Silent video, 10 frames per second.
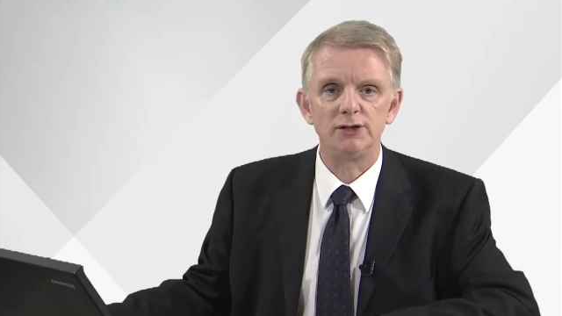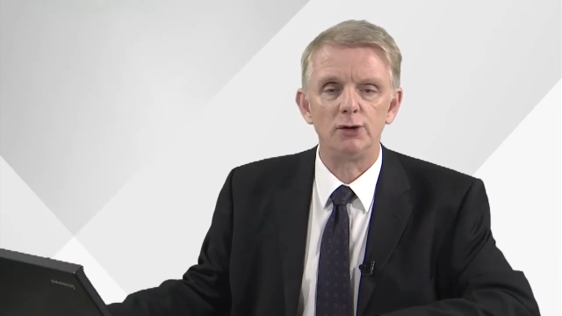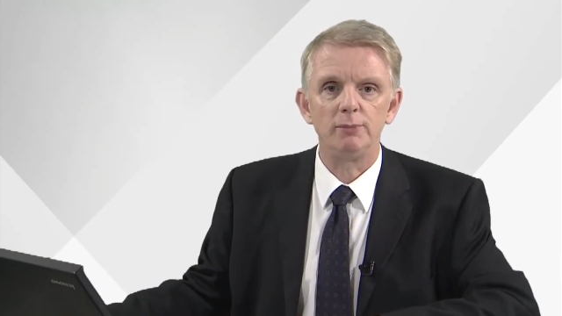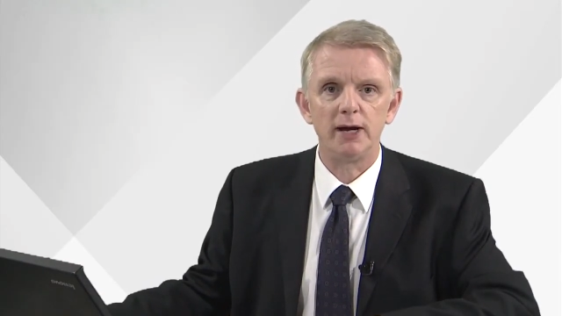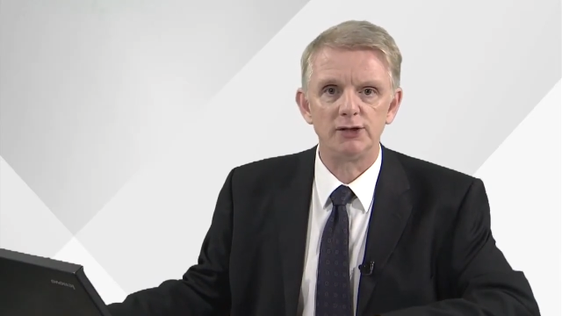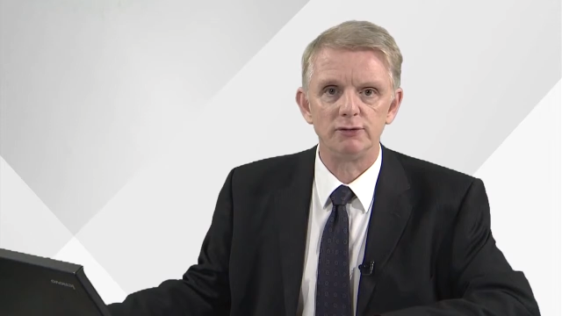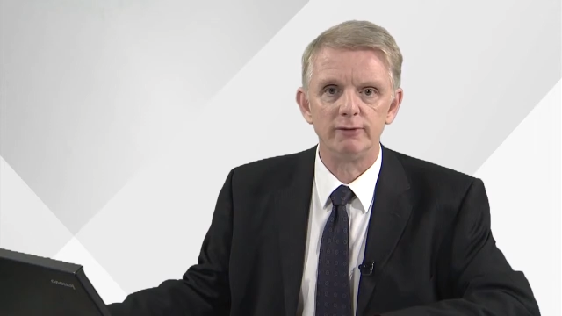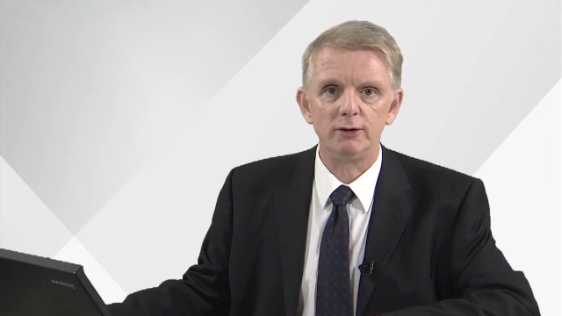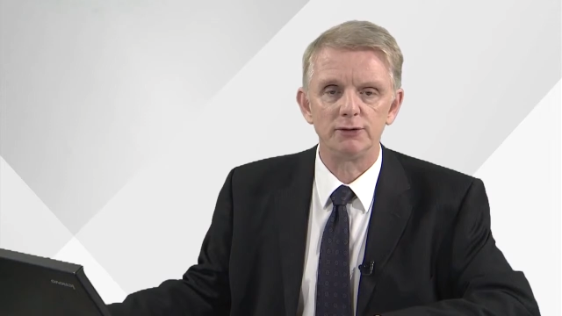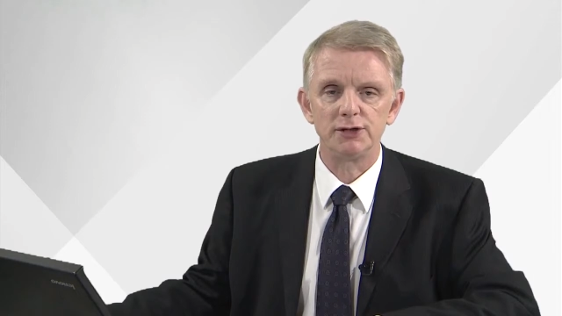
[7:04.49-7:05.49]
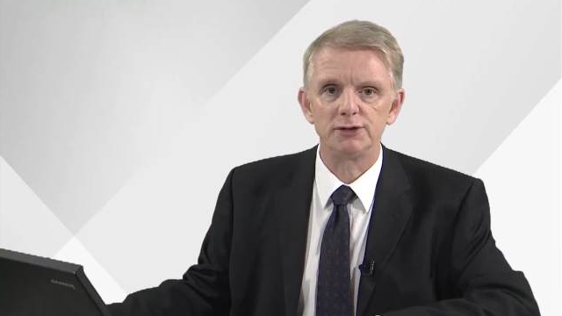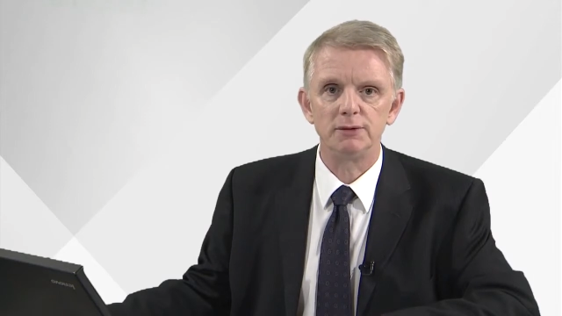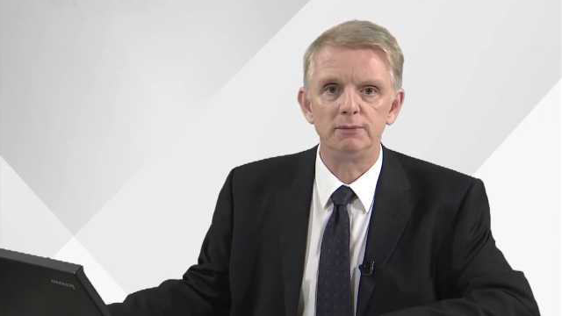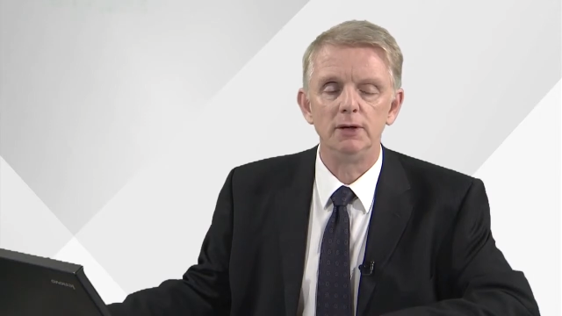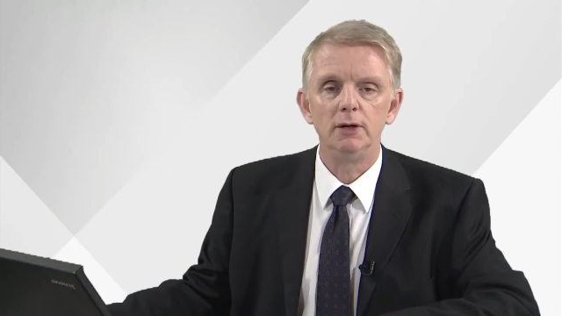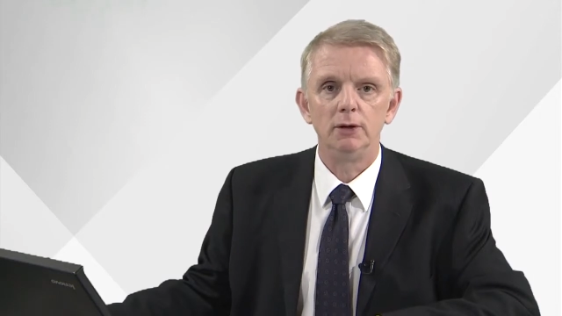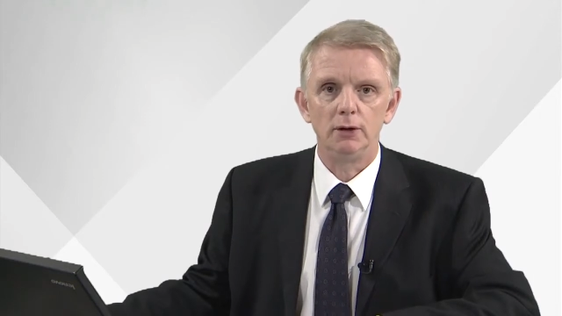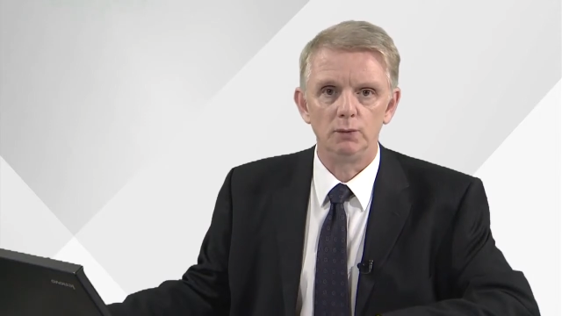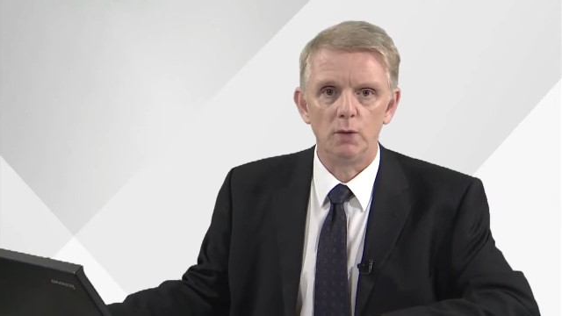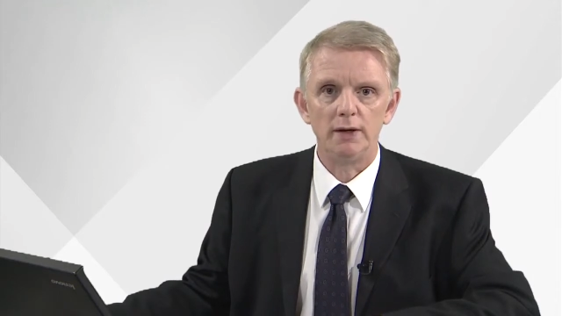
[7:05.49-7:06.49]
to your patient record system
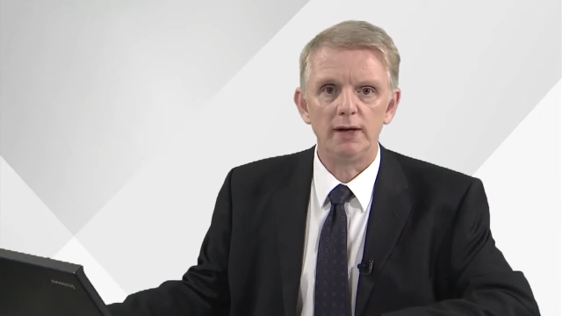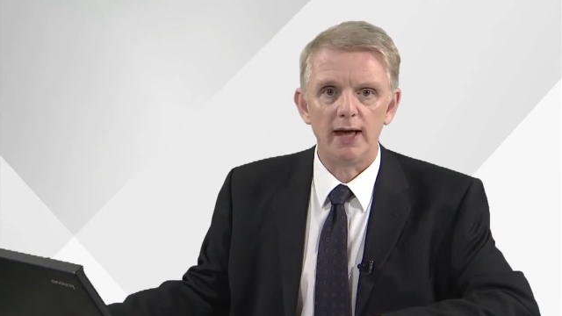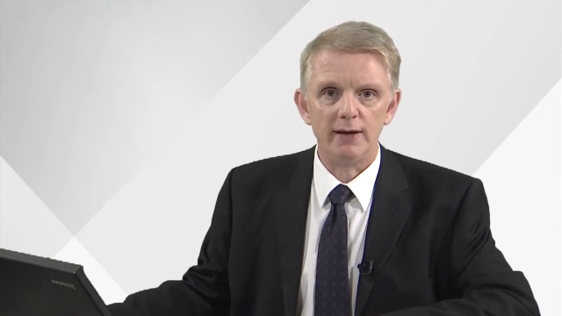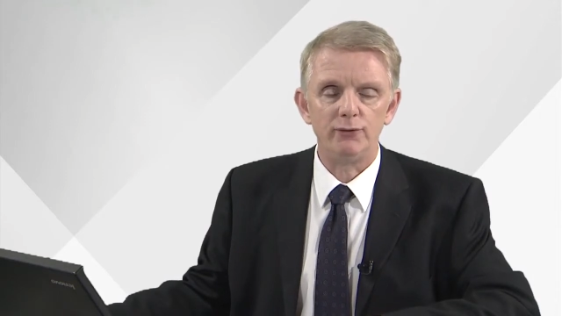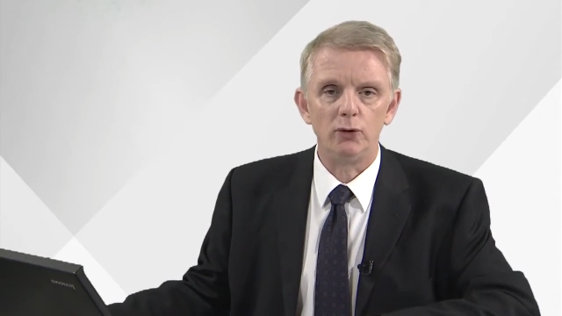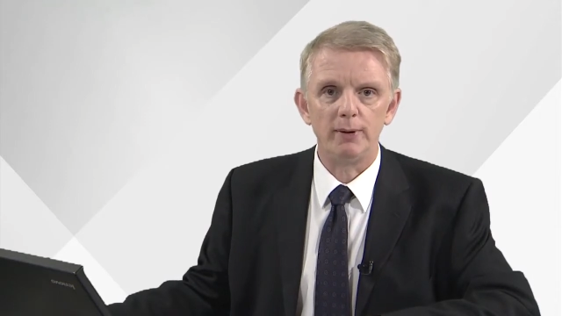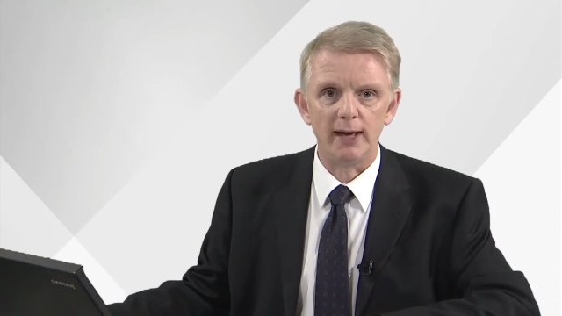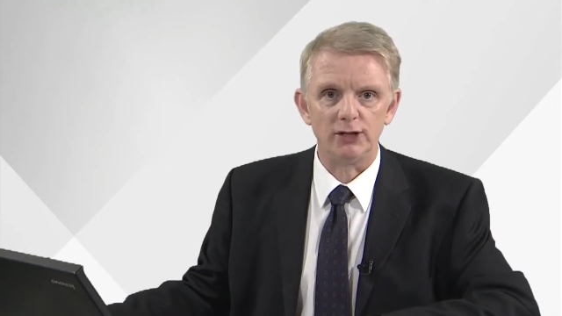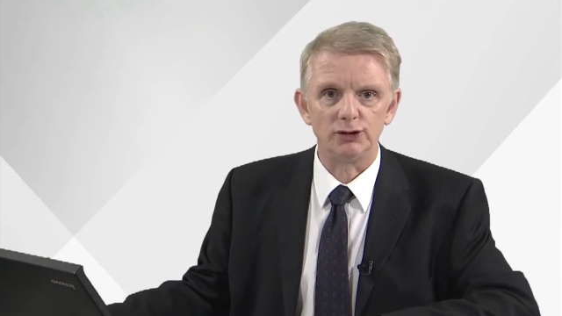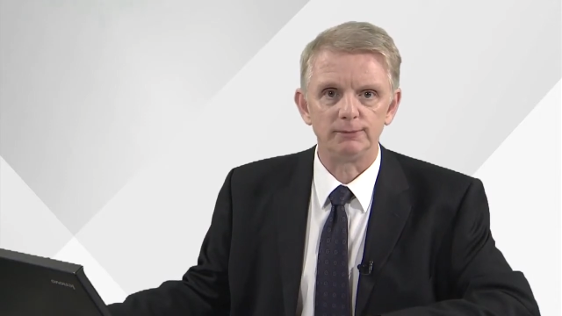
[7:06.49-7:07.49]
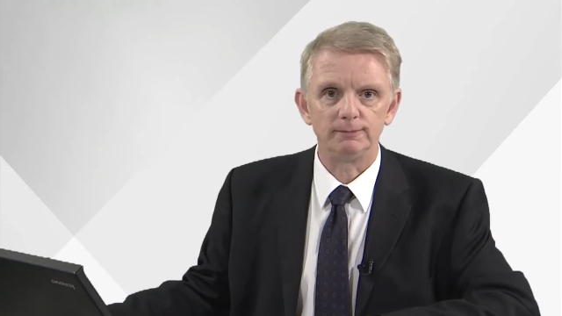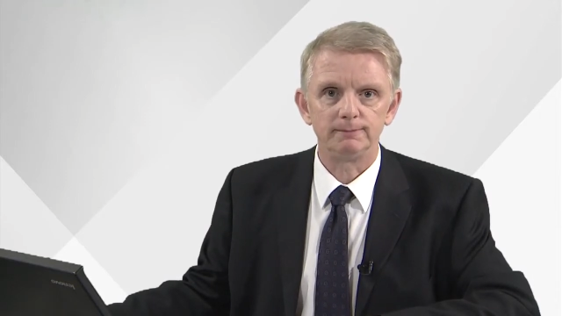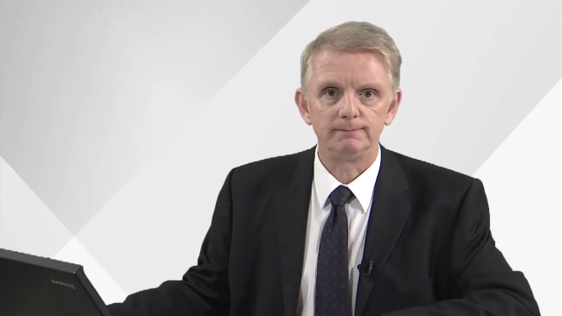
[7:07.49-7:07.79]
on one A4 page.